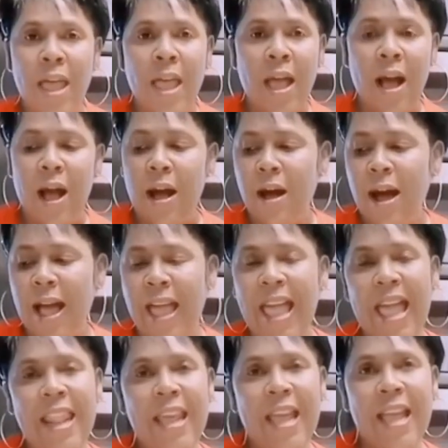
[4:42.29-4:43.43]
I had
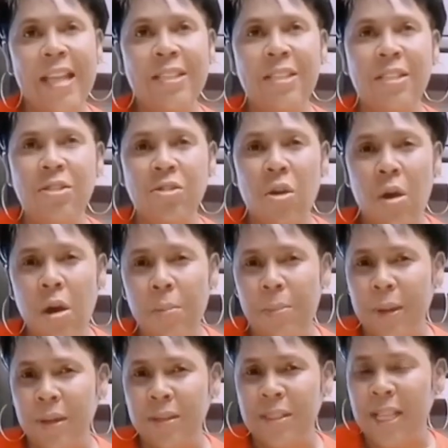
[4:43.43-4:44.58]
it at
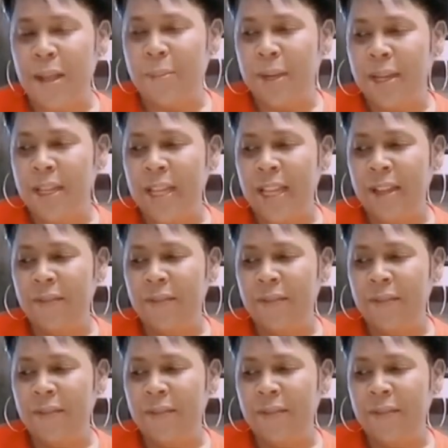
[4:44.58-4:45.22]
Starbucks, I believe.